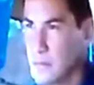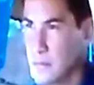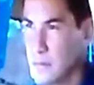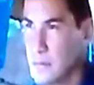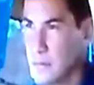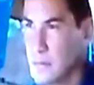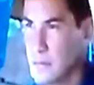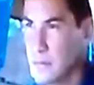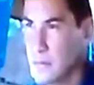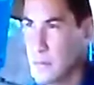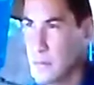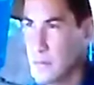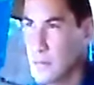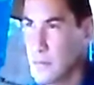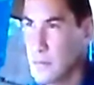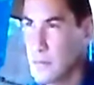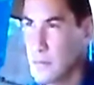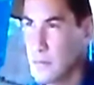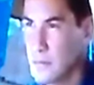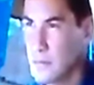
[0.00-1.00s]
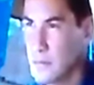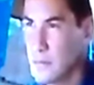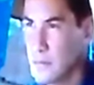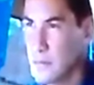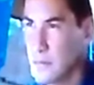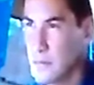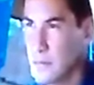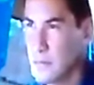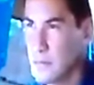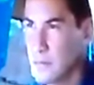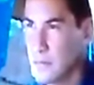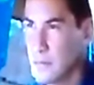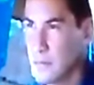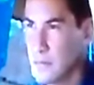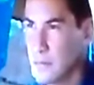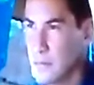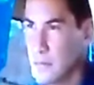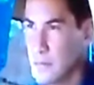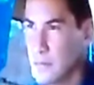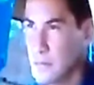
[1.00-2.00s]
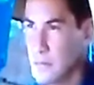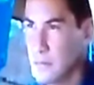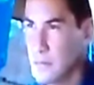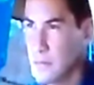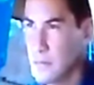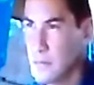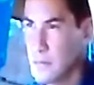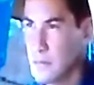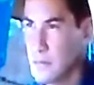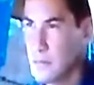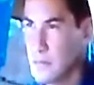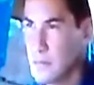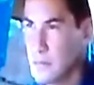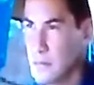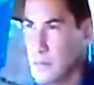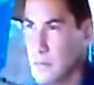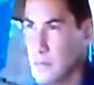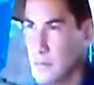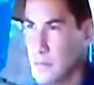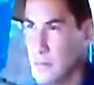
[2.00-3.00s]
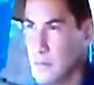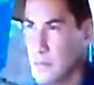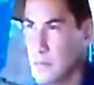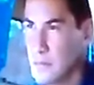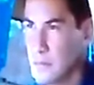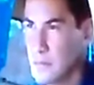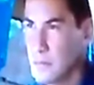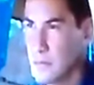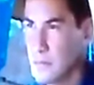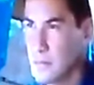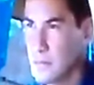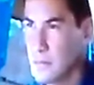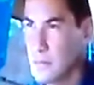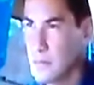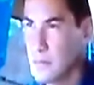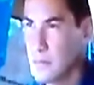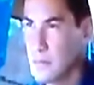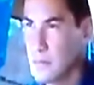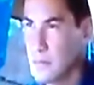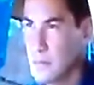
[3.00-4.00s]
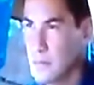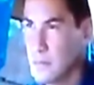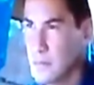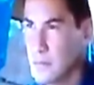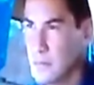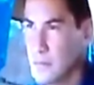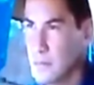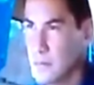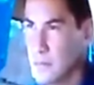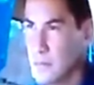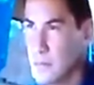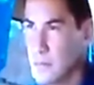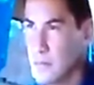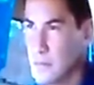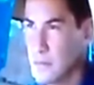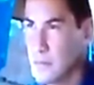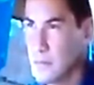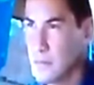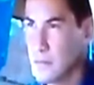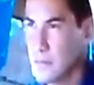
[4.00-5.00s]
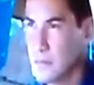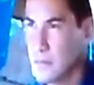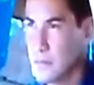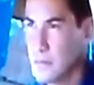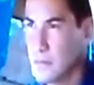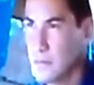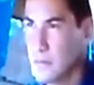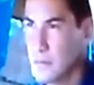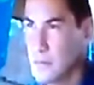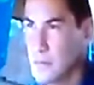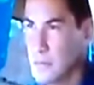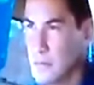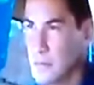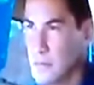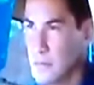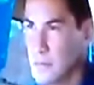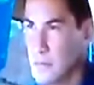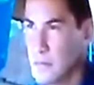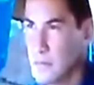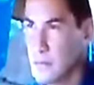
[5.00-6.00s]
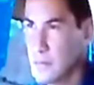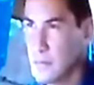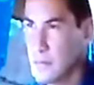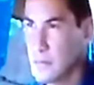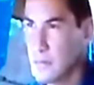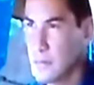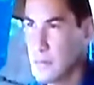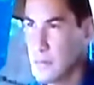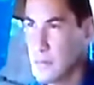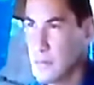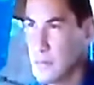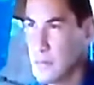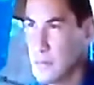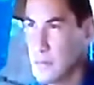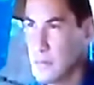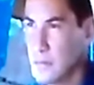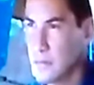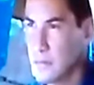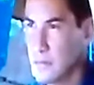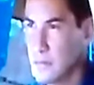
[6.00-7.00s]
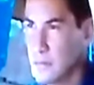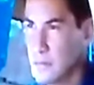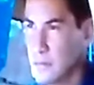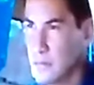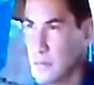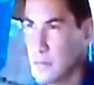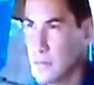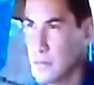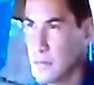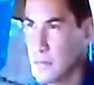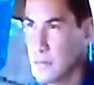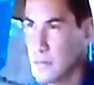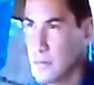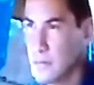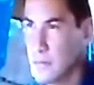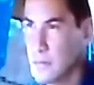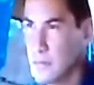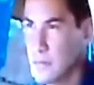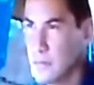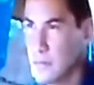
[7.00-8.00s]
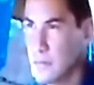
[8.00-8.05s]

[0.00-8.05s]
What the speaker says: The person shown says nothing.